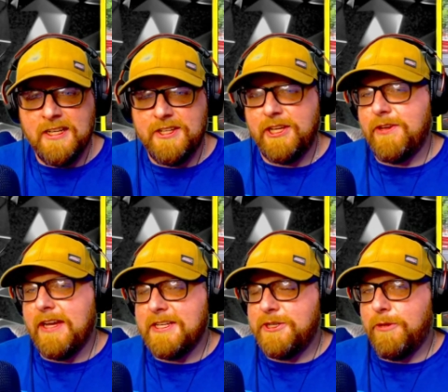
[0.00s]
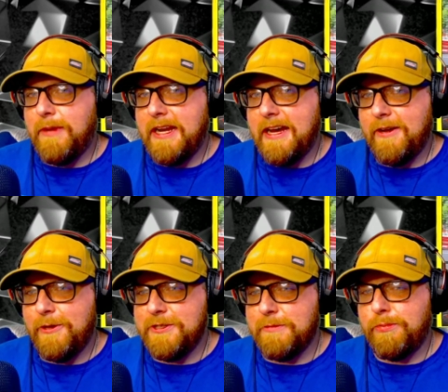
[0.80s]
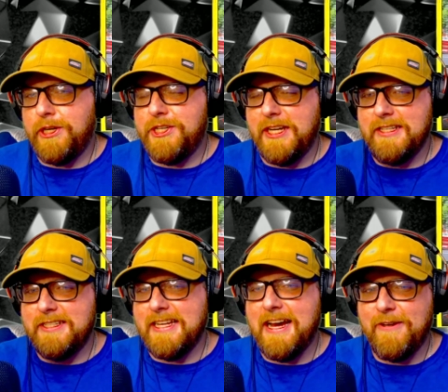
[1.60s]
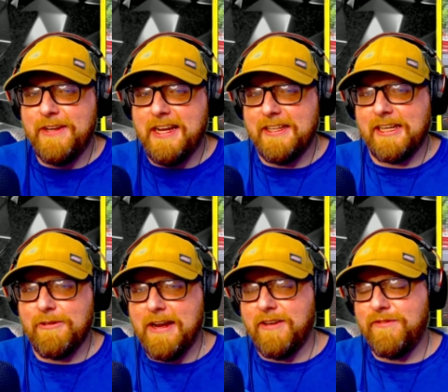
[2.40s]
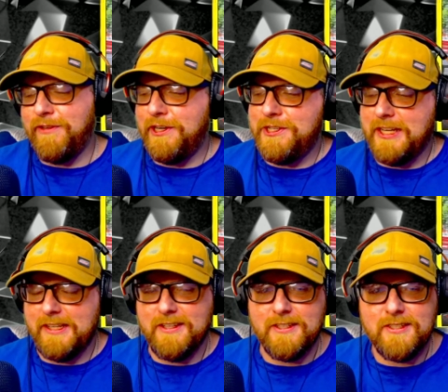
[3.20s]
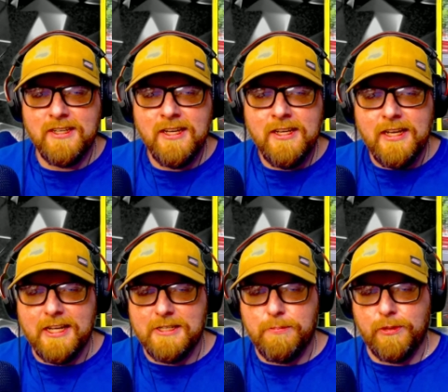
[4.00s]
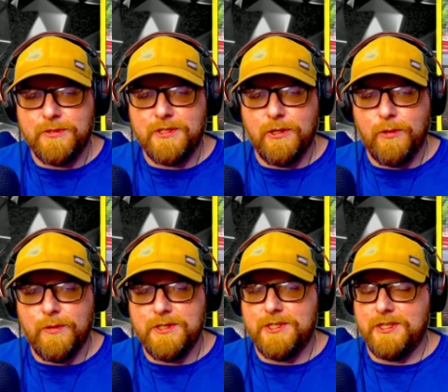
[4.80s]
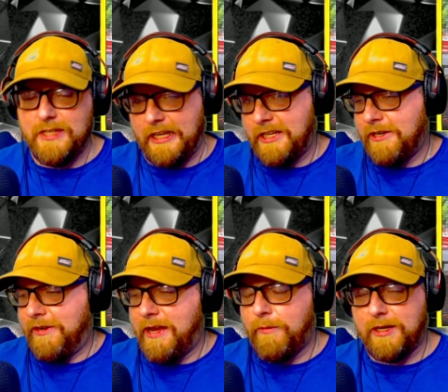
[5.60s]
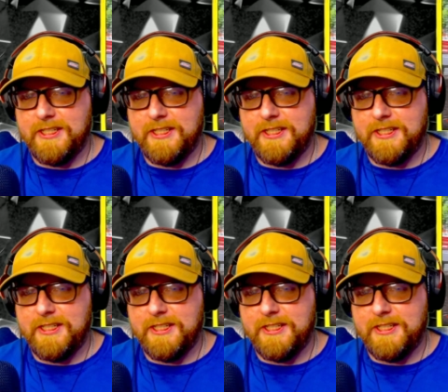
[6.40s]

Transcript: I think you guys know by now I always appreciate down on the ground footage like this as opposed to always just like, you know, network